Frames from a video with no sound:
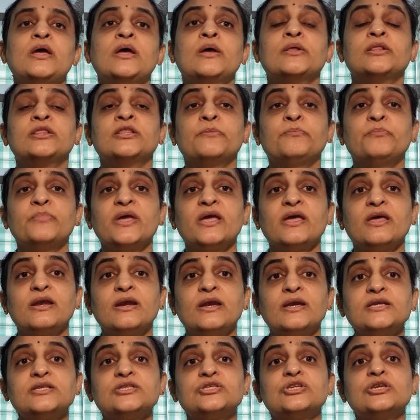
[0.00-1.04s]
The
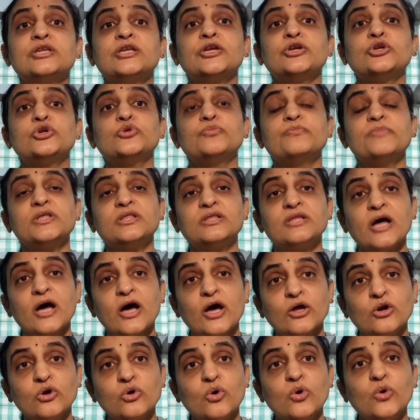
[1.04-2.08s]
parents need to be
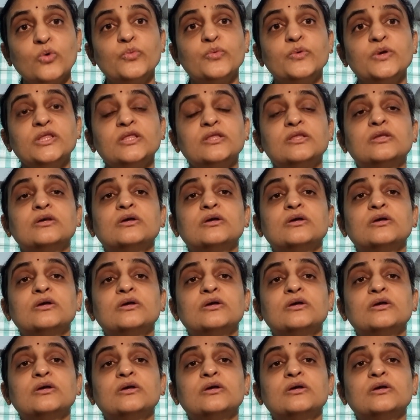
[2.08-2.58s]
thorough with